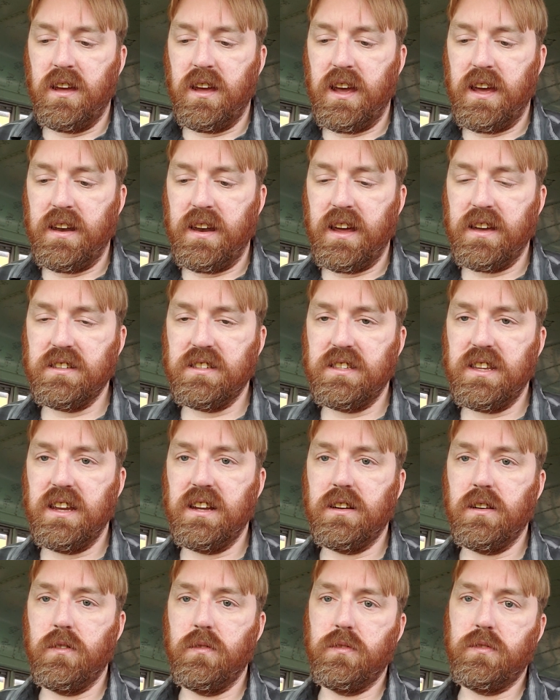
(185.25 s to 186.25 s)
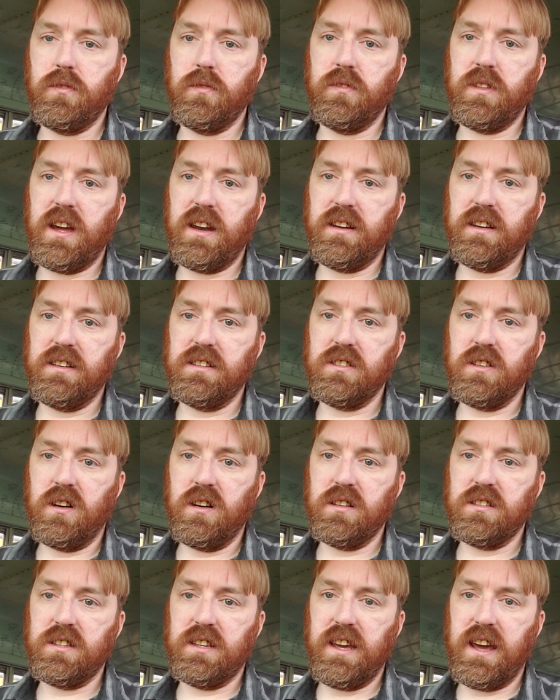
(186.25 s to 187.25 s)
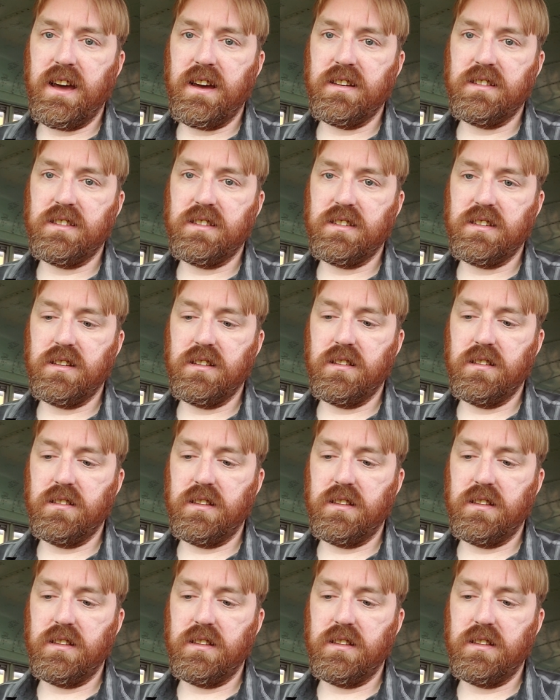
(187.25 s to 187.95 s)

and as they go through that exhaust gas,